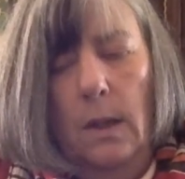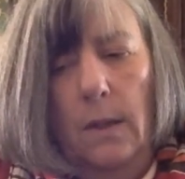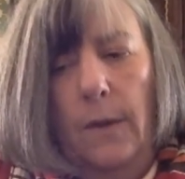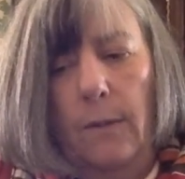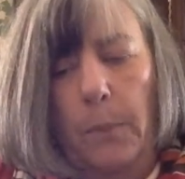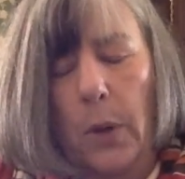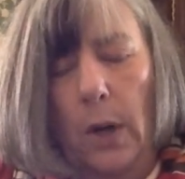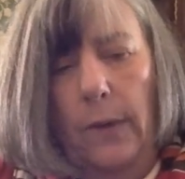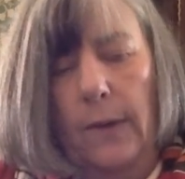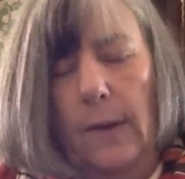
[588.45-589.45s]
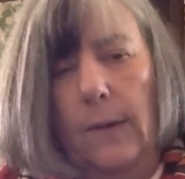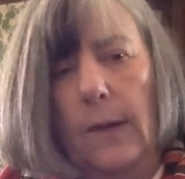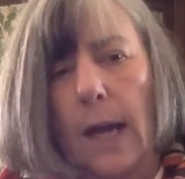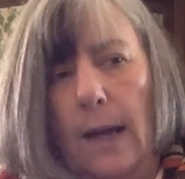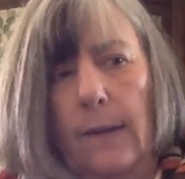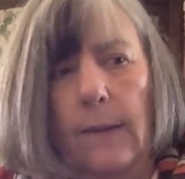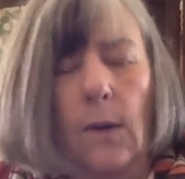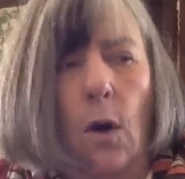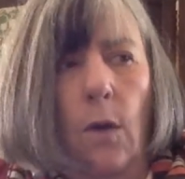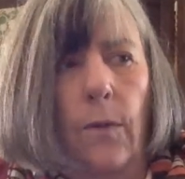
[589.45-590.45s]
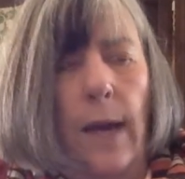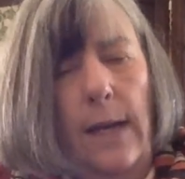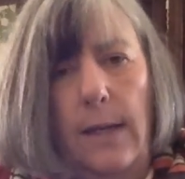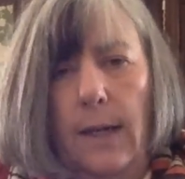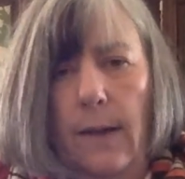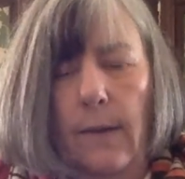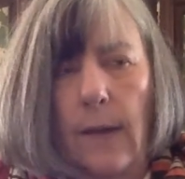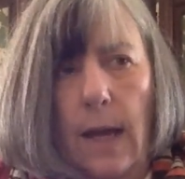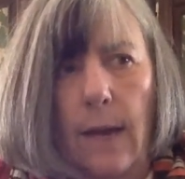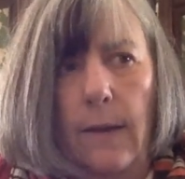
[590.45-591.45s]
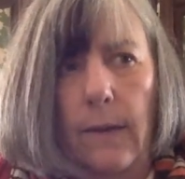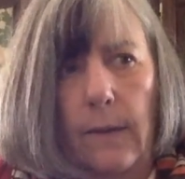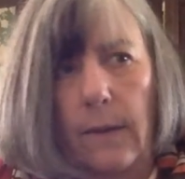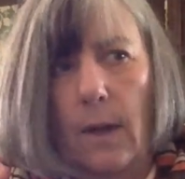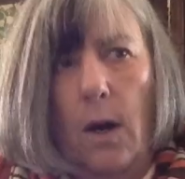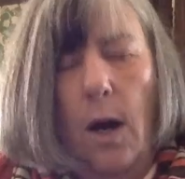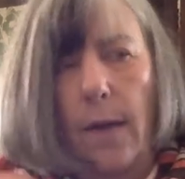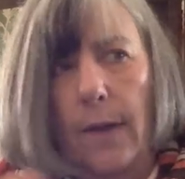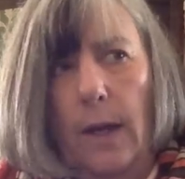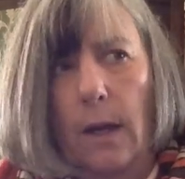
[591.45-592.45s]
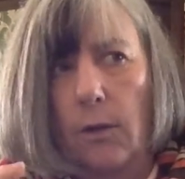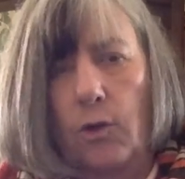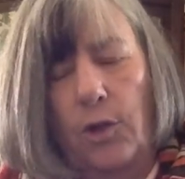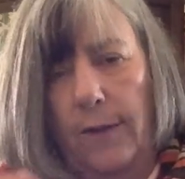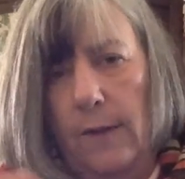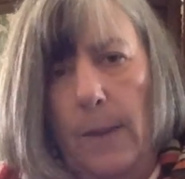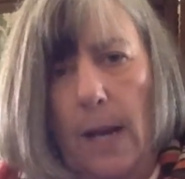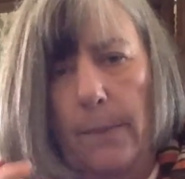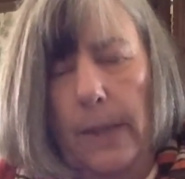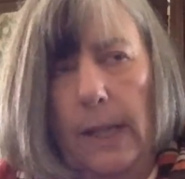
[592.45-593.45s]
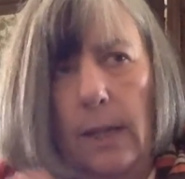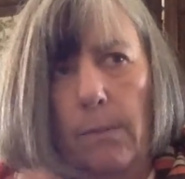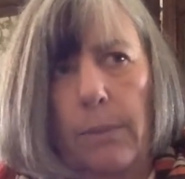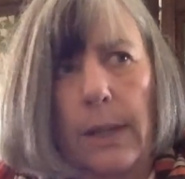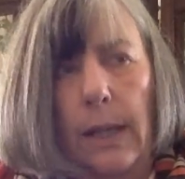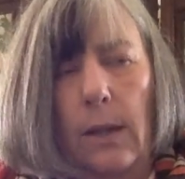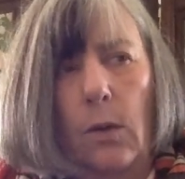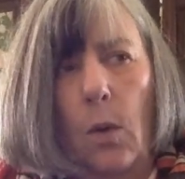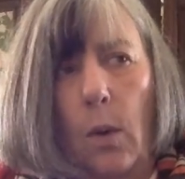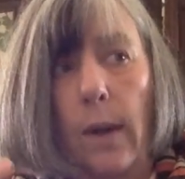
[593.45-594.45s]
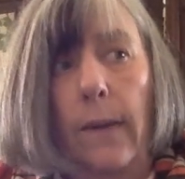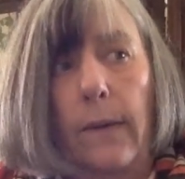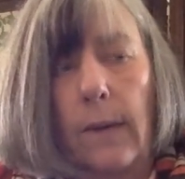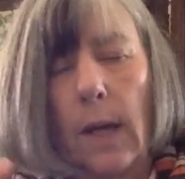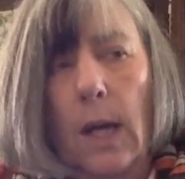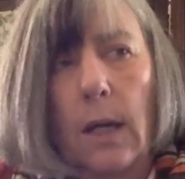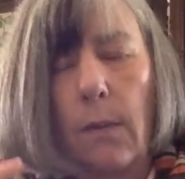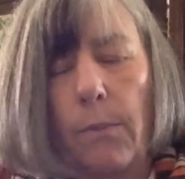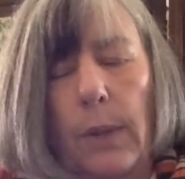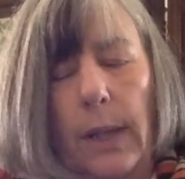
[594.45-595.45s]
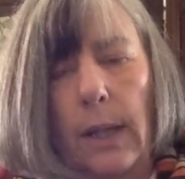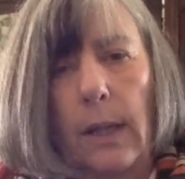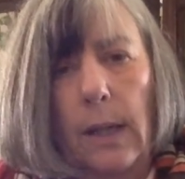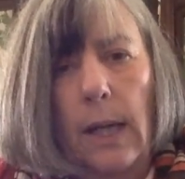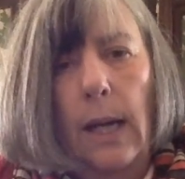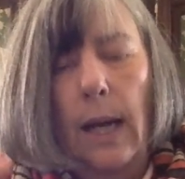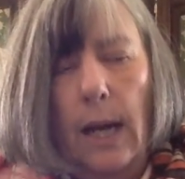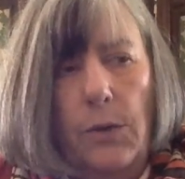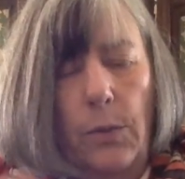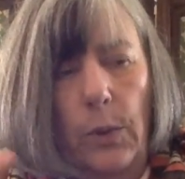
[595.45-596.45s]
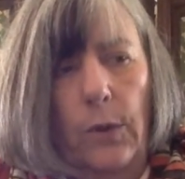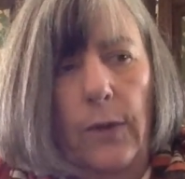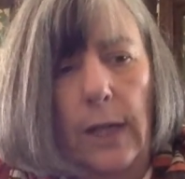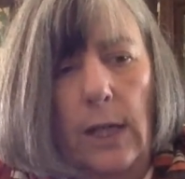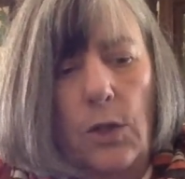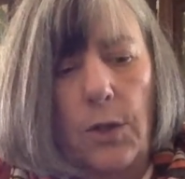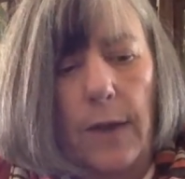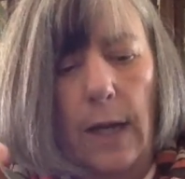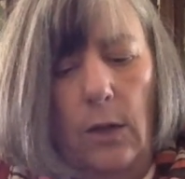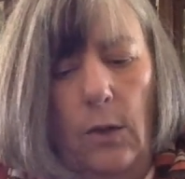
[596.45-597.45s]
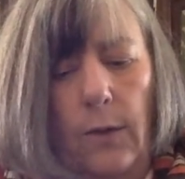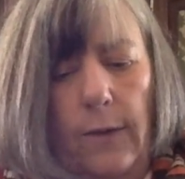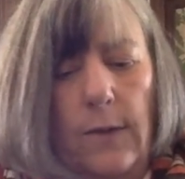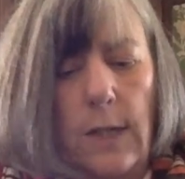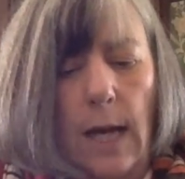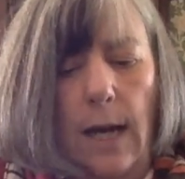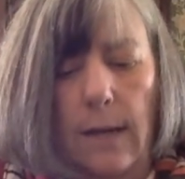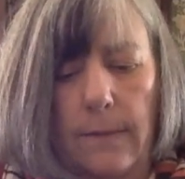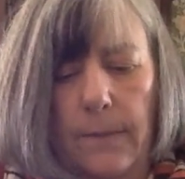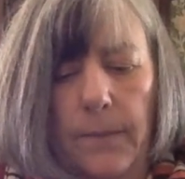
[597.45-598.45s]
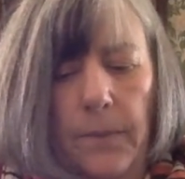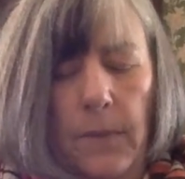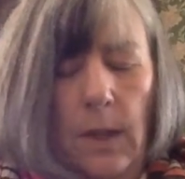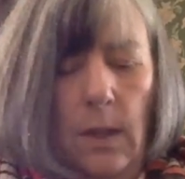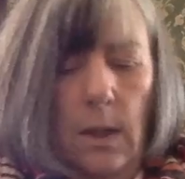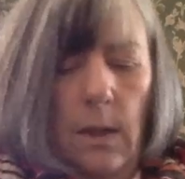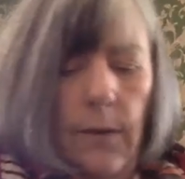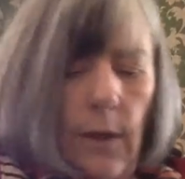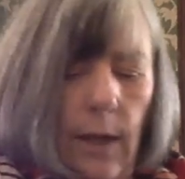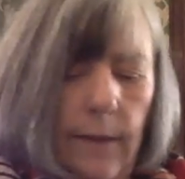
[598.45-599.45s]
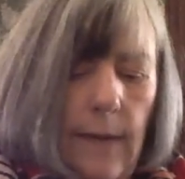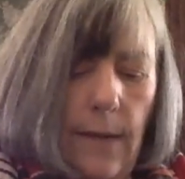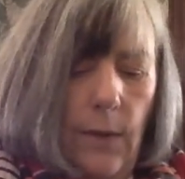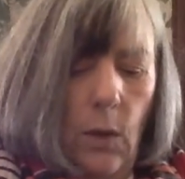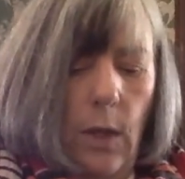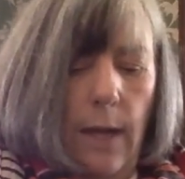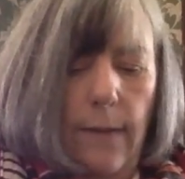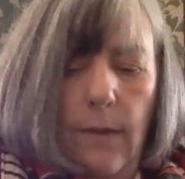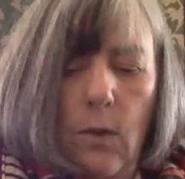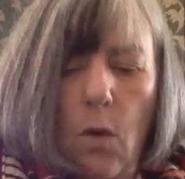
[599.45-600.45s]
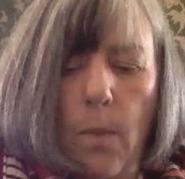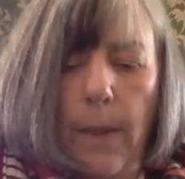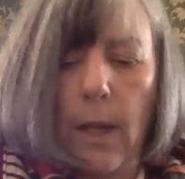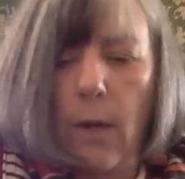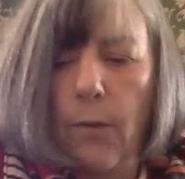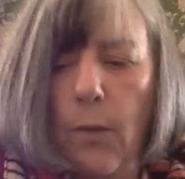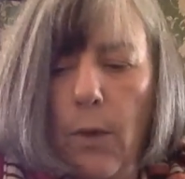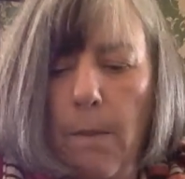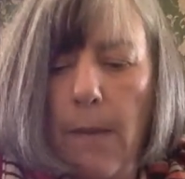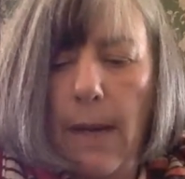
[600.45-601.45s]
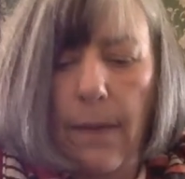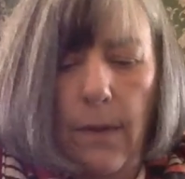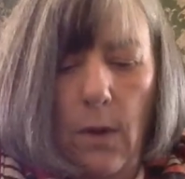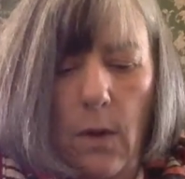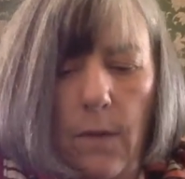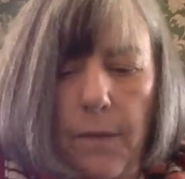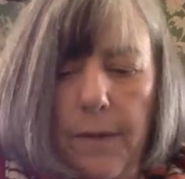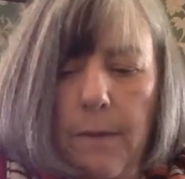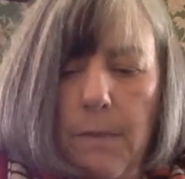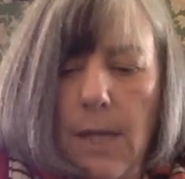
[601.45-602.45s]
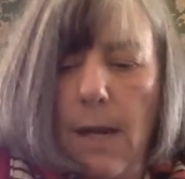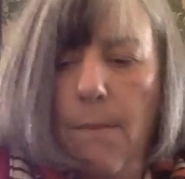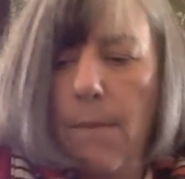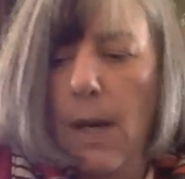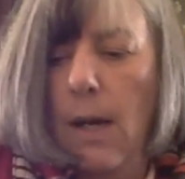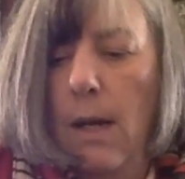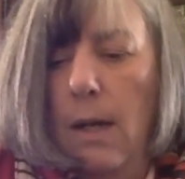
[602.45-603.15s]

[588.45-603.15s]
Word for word: this process has of endings has either just about been completed or is completed, and you're moving into that new start. So let's have a look at Scorpio for the month of September.